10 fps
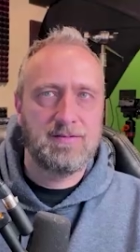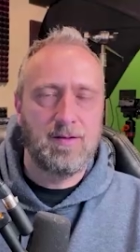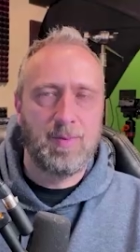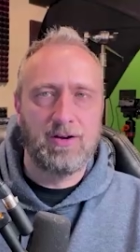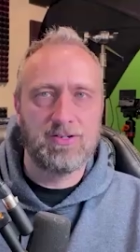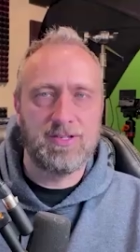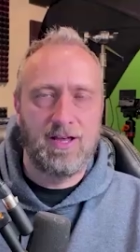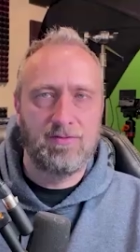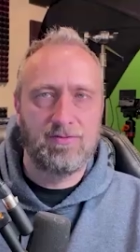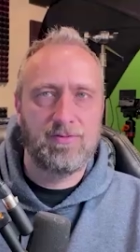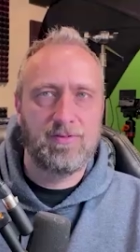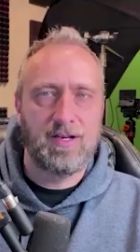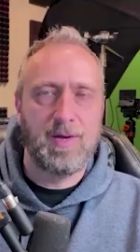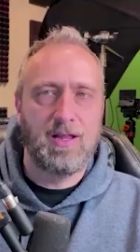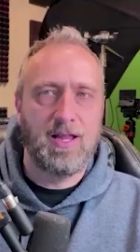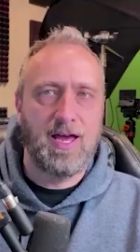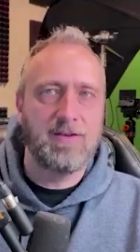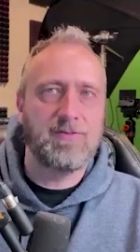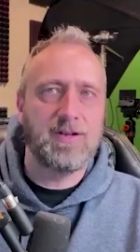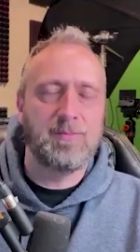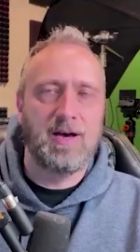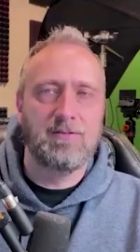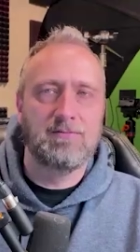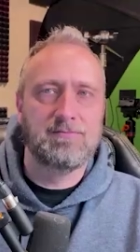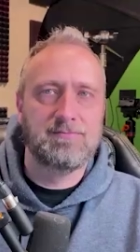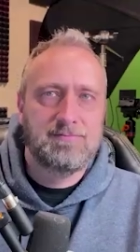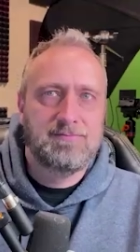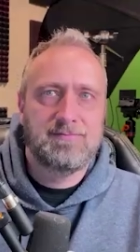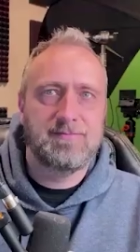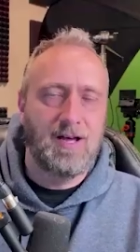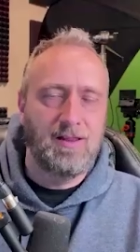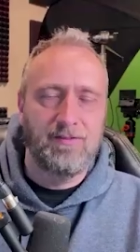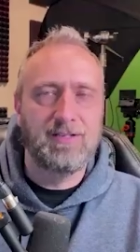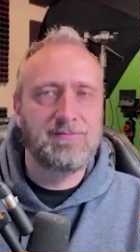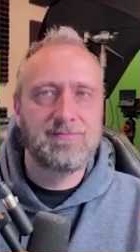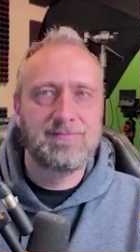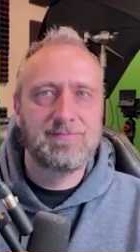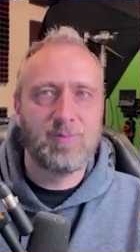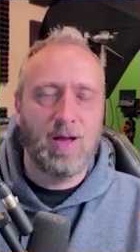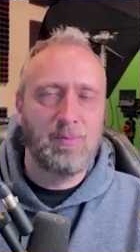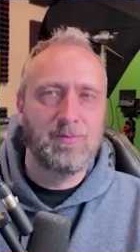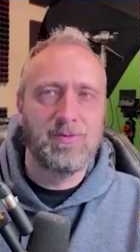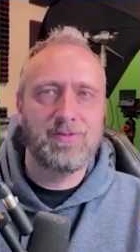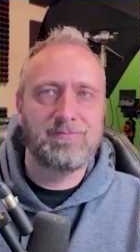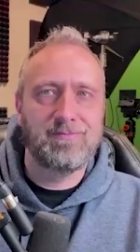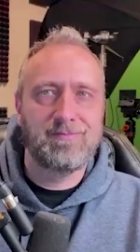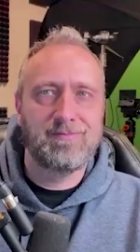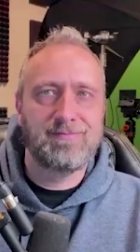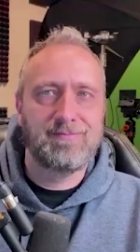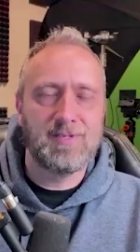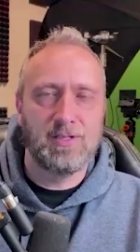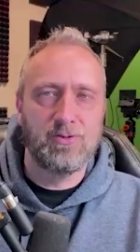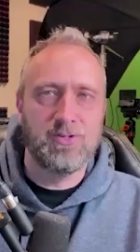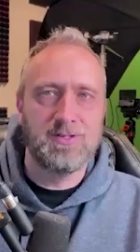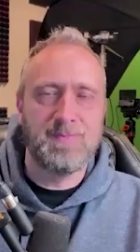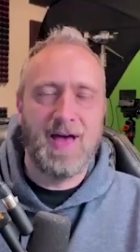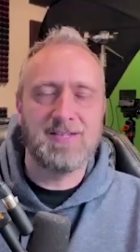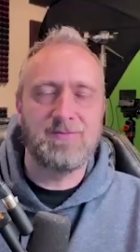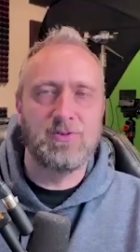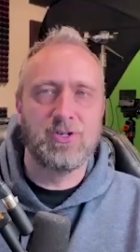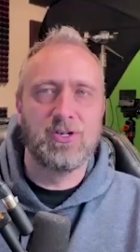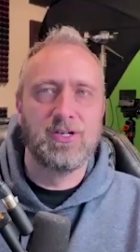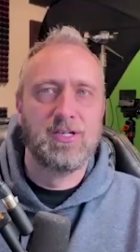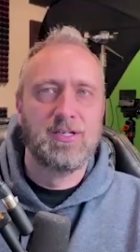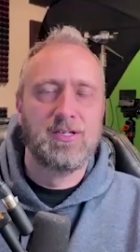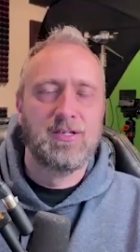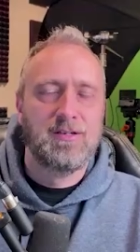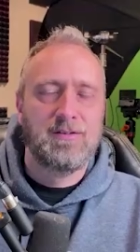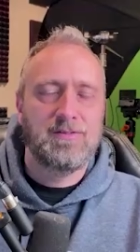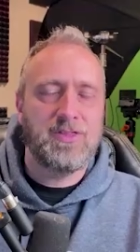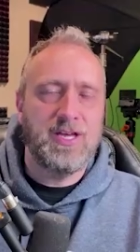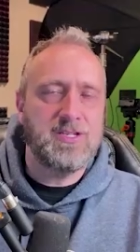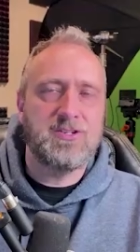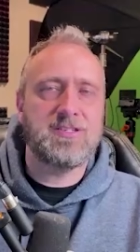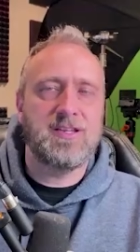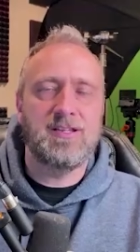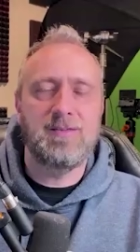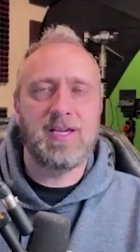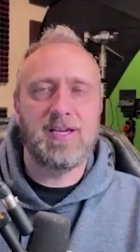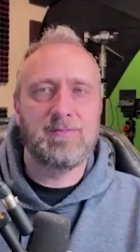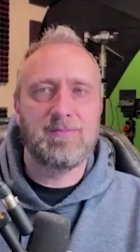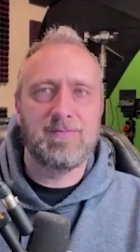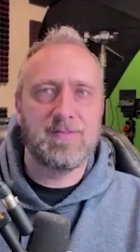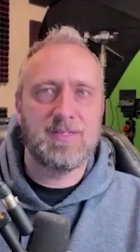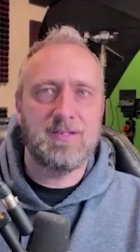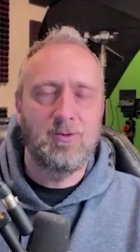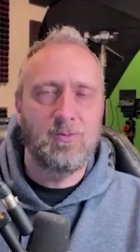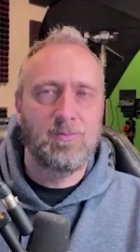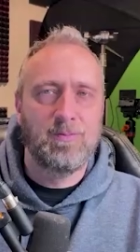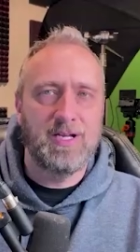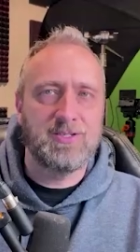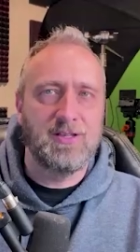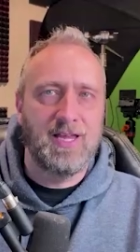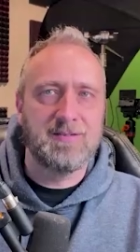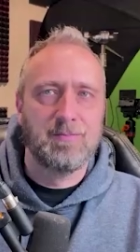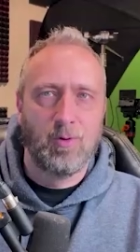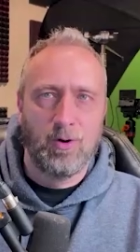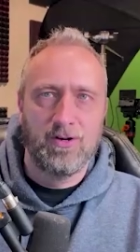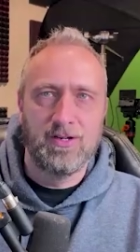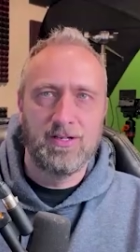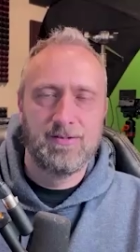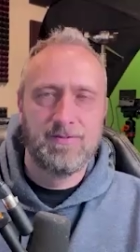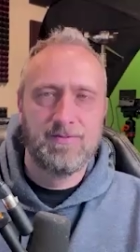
about yourself and about life and about all of it, problems, solutions, past, future, the thoughts just suddenly become so much less important.